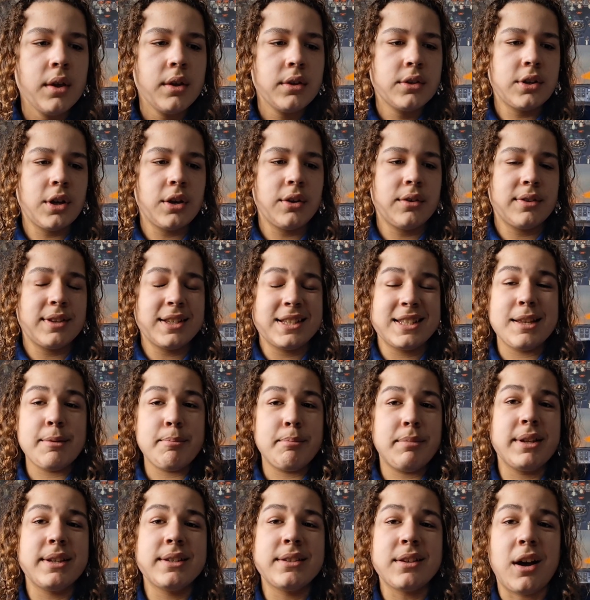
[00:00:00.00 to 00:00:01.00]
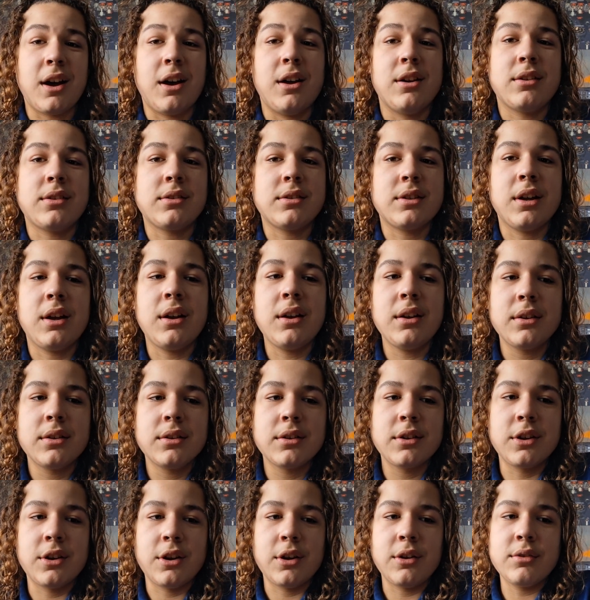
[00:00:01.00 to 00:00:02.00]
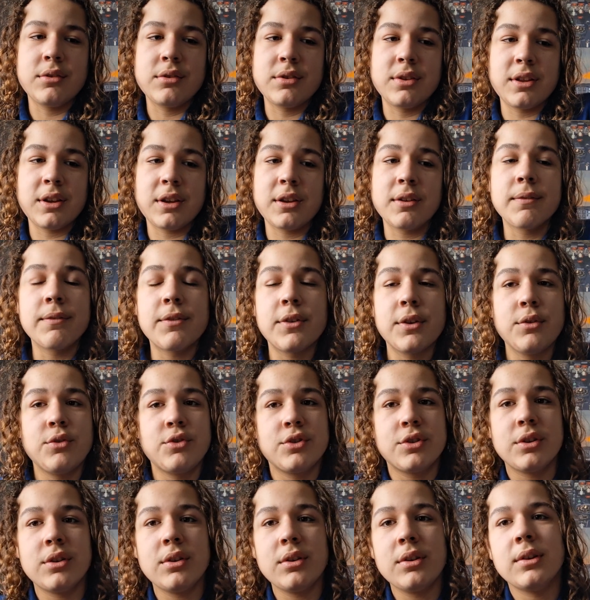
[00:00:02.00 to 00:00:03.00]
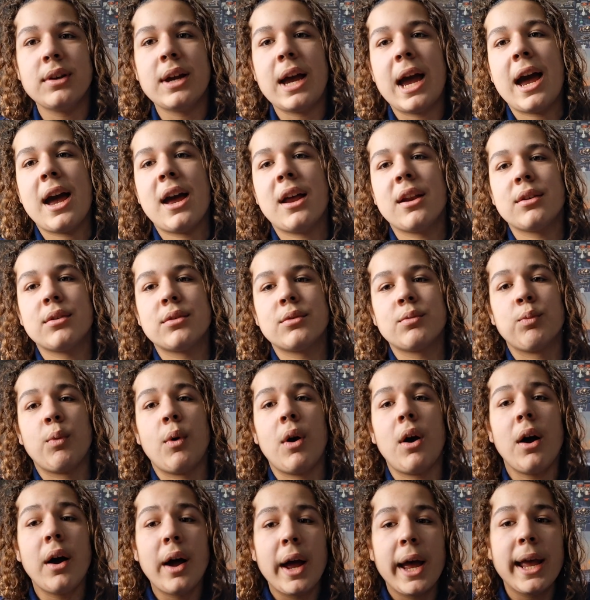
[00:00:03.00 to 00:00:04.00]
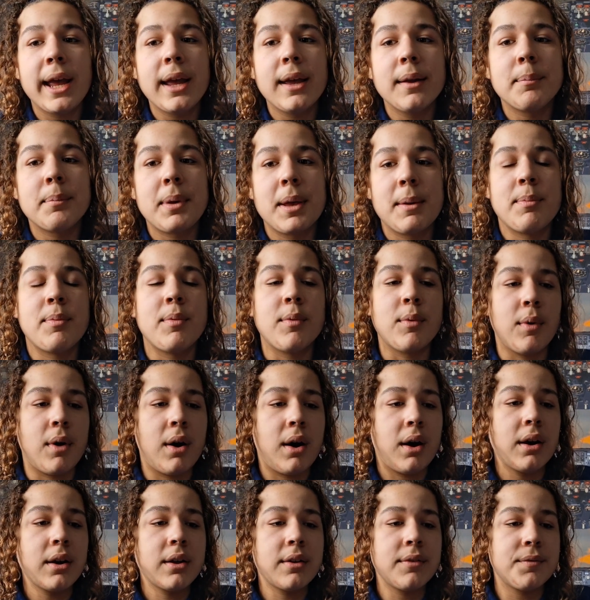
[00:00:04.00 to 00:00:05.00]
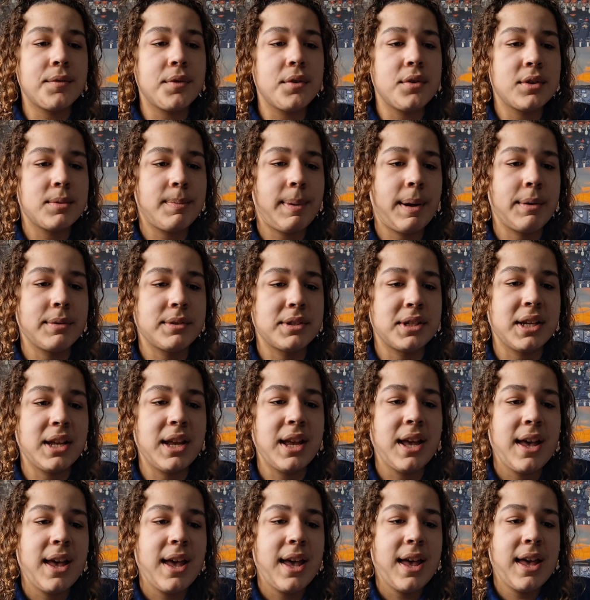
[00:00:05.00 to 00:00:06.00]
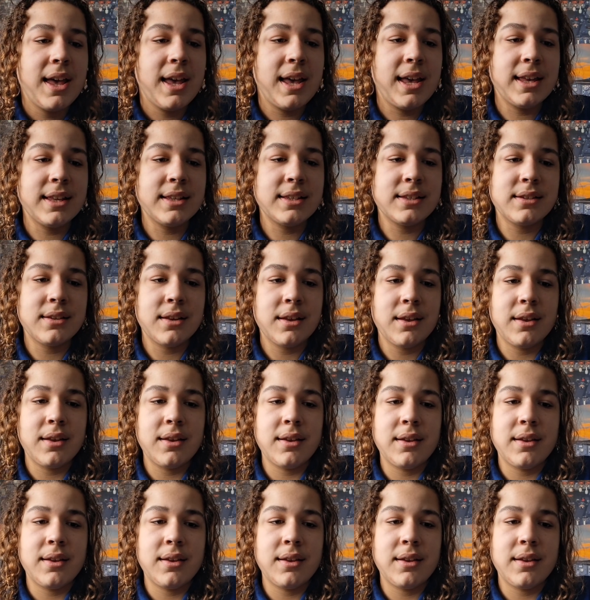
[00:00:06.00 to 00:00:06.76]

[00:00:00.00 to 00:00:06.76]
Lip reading: So the simplest answer, to the confusion and why people are confused about it is,